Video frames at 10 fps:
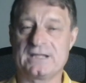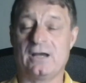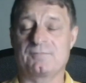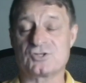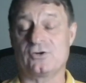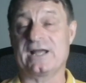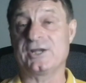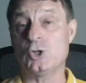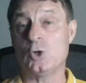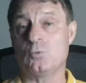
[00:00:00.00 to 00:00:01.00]
Now, I'm sorry, I
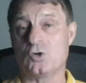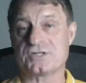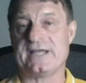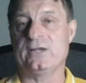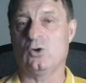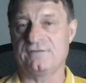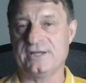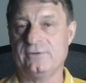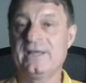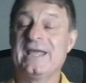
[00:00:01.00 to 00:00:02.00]
know it was a long
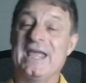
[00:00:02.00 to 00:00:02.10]
video.